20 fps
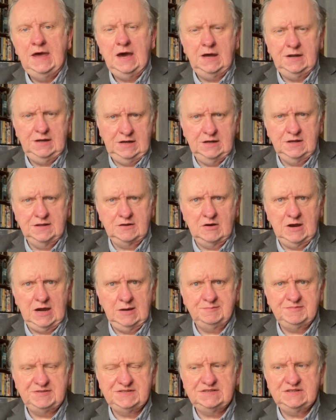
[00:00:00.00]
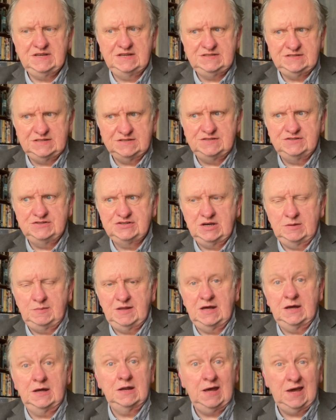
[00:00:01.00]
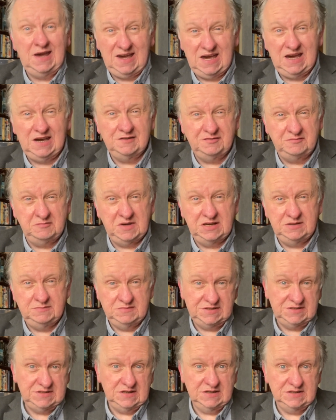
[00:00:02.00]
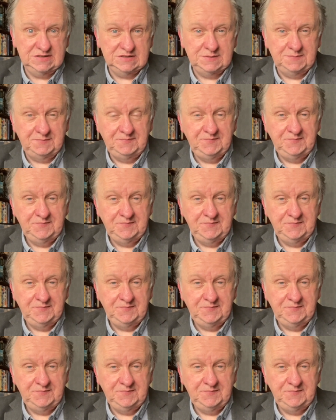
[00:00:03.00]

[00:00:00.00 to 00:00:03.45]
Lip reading: And in other apps, it doesn't show me that, and I have made mistakes.